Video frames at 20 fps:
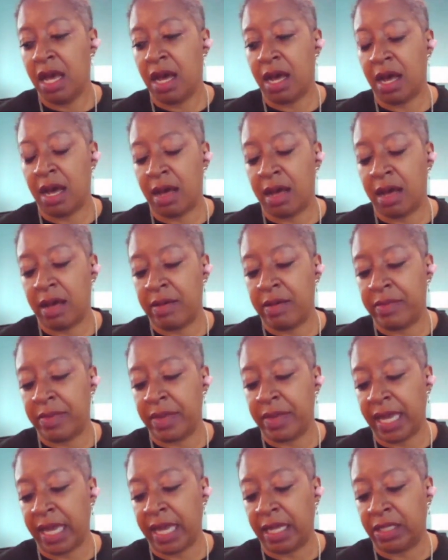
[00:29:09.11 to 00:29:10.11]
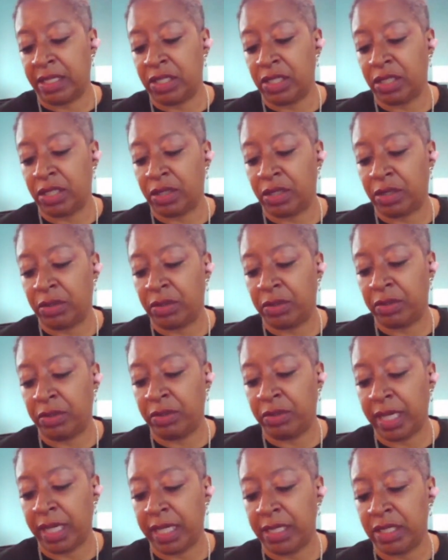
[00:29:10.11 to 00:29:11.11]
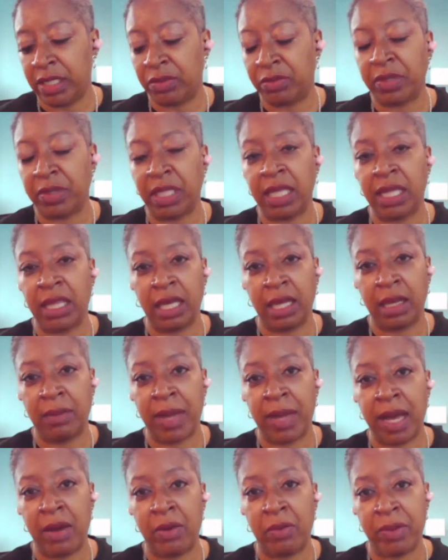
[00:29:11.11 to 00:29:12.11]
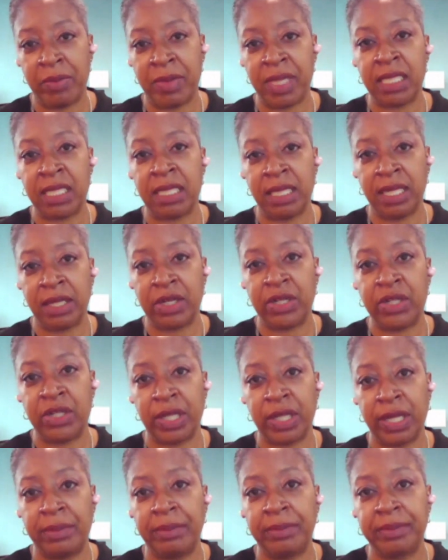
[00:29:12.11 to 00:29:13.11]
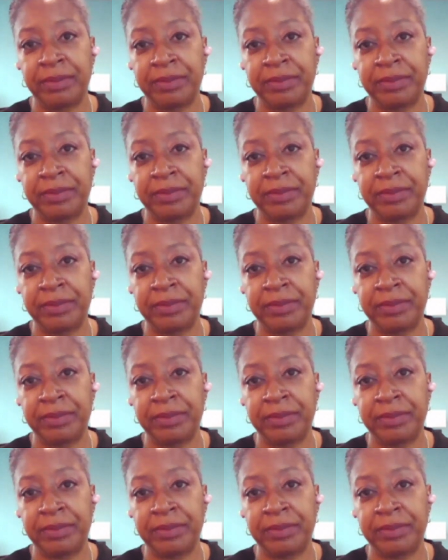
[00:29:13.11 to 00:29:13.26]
and to really think about women's leadership.